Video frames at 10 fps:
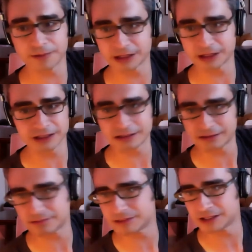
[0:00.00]
which is
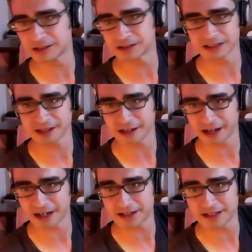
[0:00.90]
just like
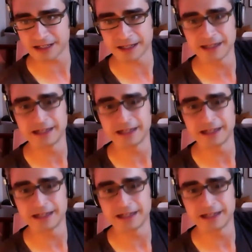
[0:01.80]
IRC,